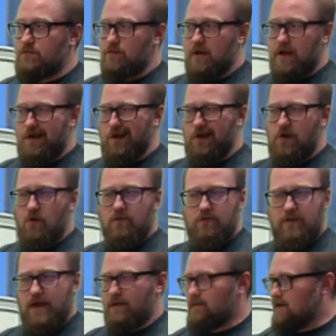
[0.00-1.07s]
We're not going to go over
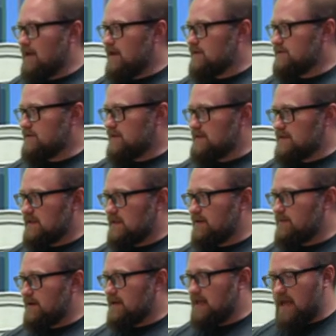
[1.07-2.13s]
that today just because of the
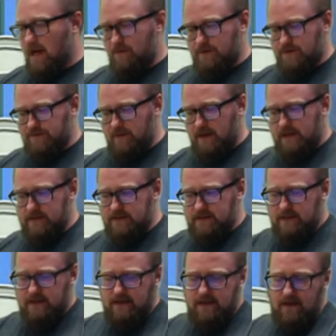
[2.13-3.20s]
limited camera space,
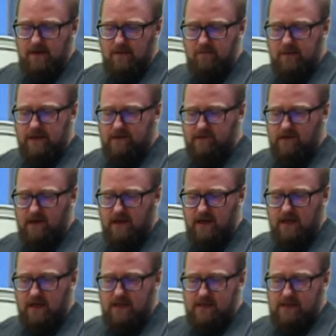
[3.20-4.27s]

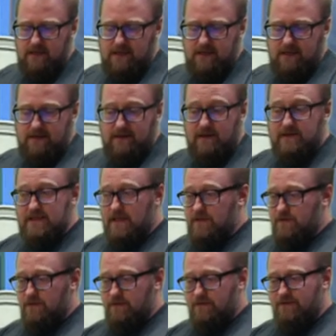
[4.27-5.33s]
but these things
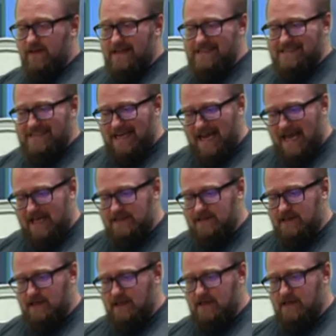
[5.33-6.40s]
are fantastic.